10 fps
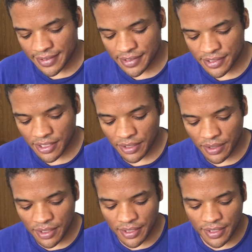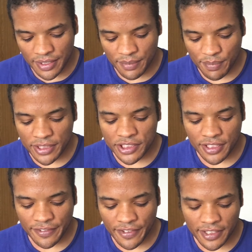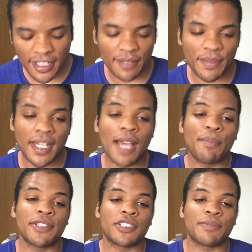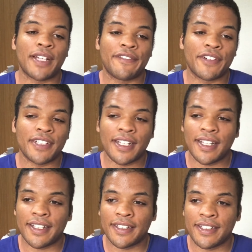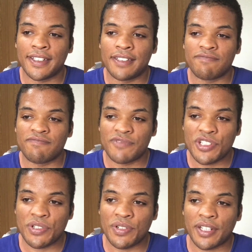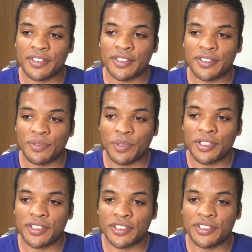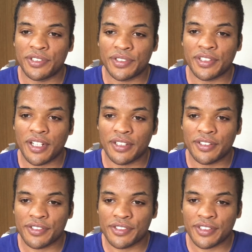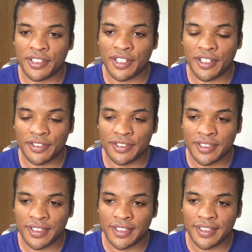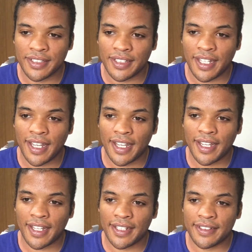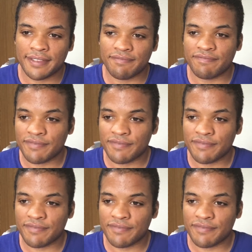So budget your fun. Like me, I budgeted my fun at like $100 to $200. You know, and